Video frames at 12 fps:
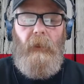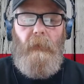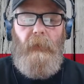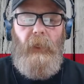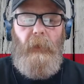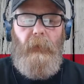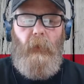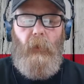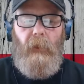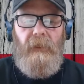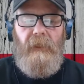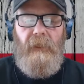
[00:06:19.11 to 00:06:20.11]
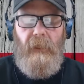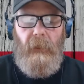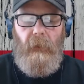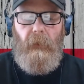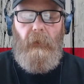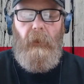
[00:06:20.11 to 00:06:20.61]
People will
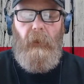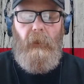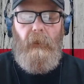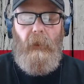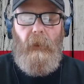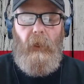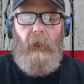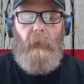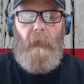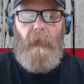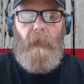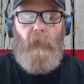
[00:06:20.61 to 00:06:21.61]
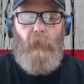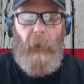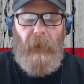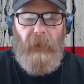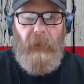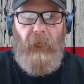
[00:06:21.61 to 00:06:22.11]
still
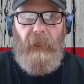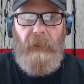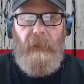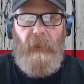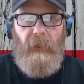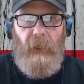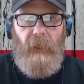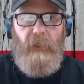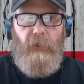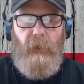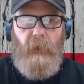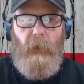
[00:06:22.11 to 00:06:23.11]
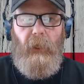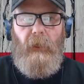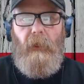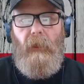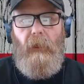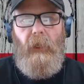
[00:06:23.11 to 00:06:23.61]
recognize the things you're
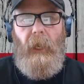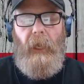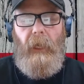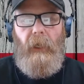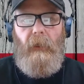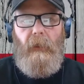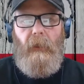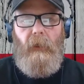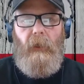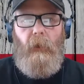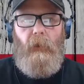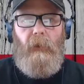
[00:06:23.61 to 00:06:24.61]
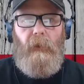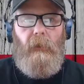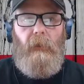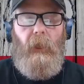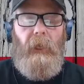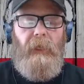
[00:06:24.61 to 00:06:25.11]
doing and will
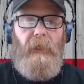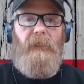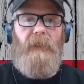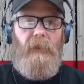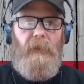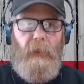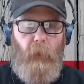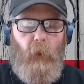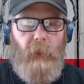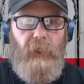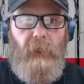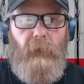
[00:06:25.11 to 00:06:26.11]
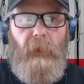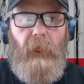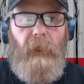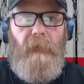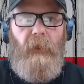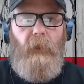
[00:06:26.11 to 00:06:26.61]
likely still support you
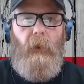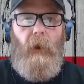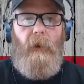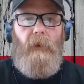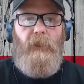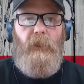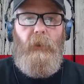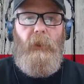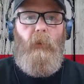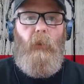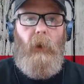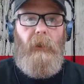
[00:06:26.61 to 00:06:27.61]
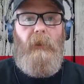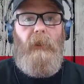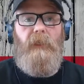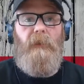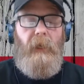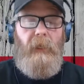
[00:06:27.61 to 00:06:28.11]
if you are doing what
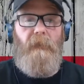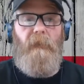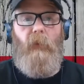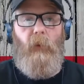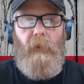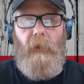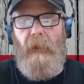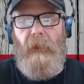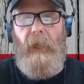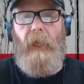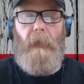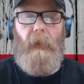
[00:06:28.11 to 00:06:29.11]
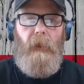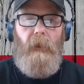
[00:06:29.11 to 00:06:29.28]
is best for them.